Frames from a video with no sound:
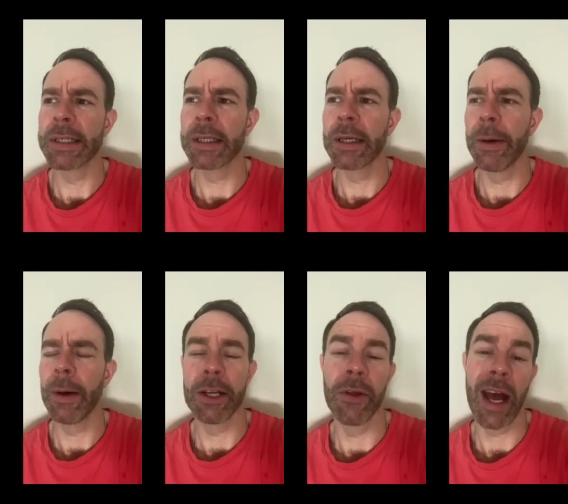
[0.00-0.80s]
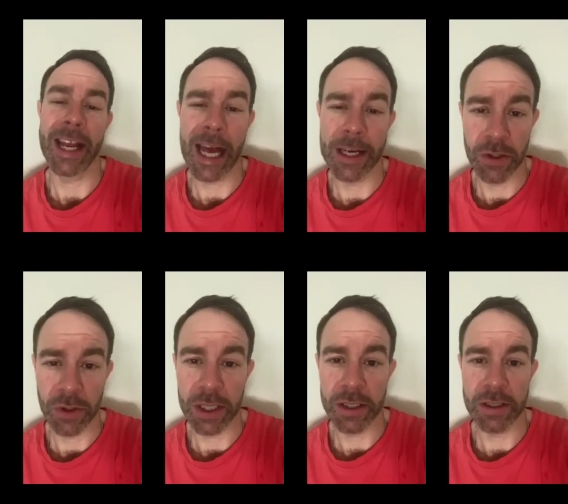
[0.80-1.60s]
you know, I know that I can do
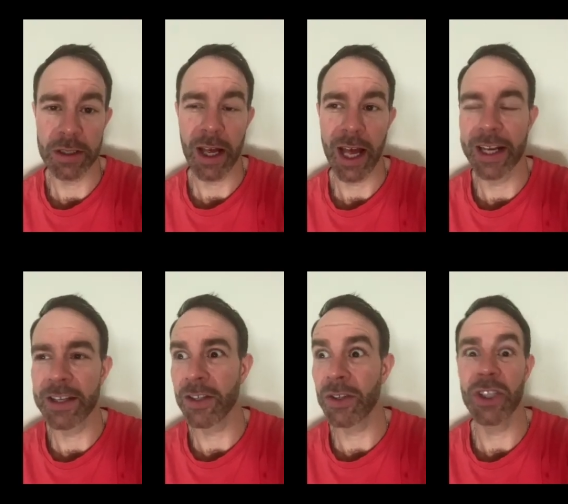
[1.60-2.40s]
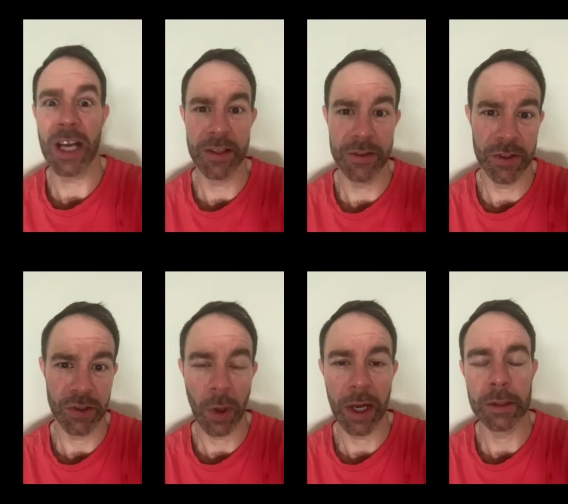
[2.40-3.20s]
this, and it's a good challenge as
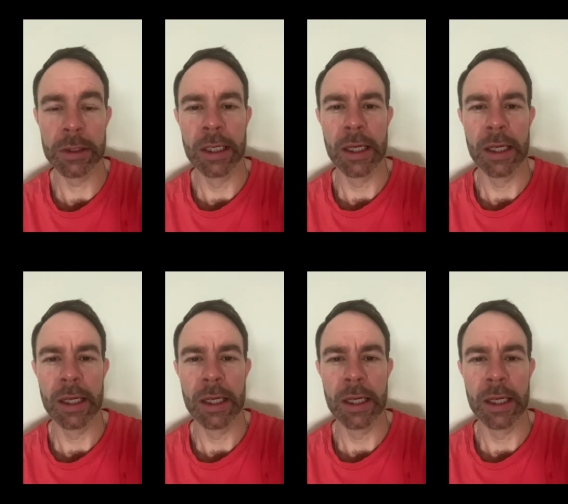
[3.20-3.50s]
well.